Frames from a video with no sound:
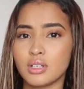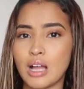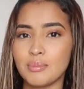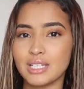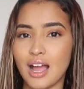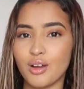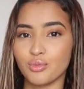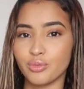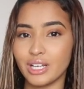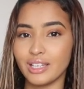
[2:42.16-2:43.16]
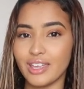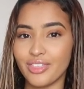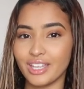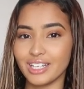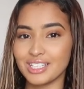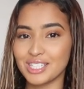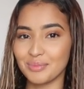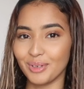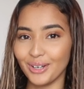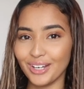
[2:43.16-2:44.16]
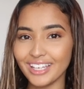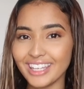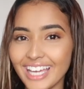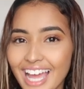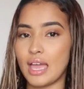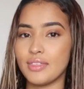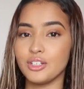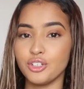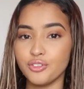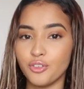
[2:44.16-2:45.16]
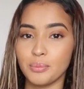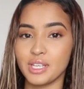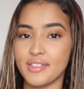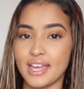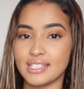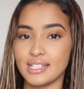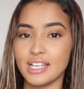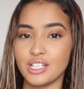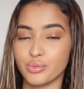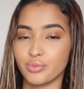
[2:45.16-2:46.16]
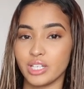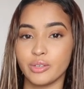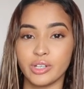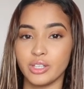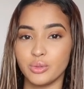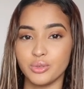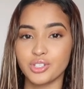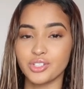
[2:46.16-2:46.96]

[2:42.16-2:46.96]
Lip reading: comes out really thin and smooth and the new formula that's in it is really good.